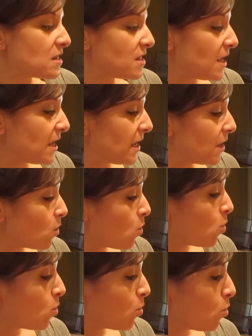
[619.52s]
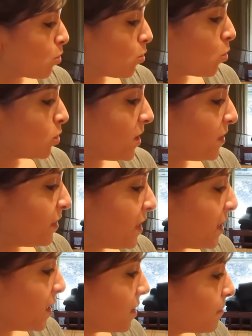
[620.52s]
The only
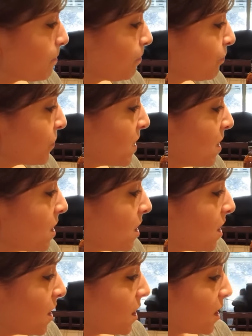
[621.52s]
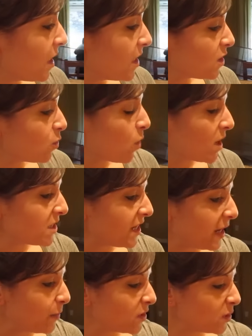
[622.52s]
thing it's one
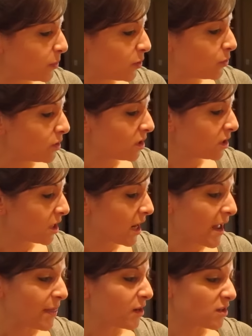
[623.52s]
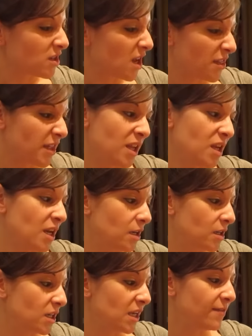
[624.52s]
tablespoon and there's nothing in it.
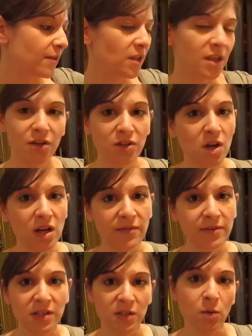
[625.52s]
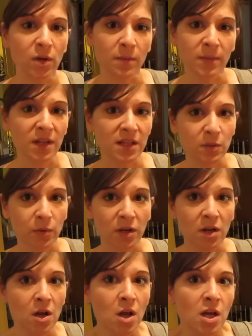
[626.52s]
Even There's not even sodium in this
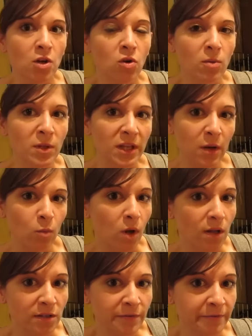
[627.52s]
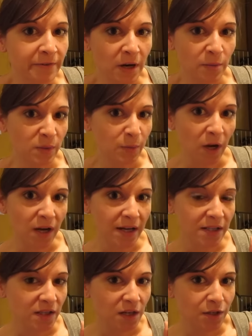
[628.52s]
one. Normally in Walden Farms
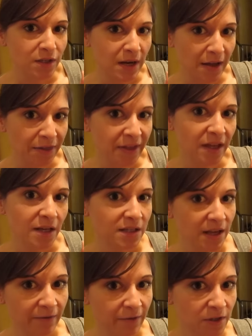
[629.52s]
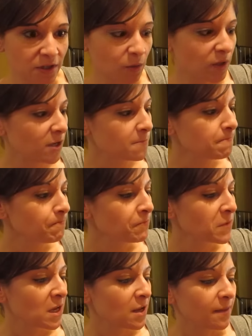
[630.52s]
products, there's nothing except for sodium.
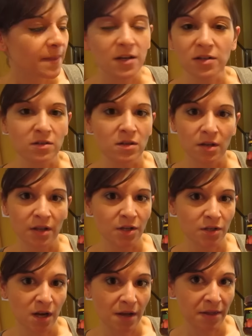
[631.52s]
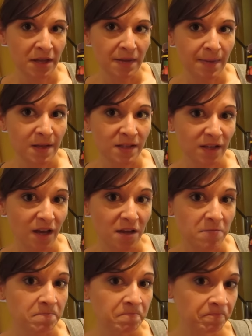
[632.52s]
There's, there's nothing in this guy.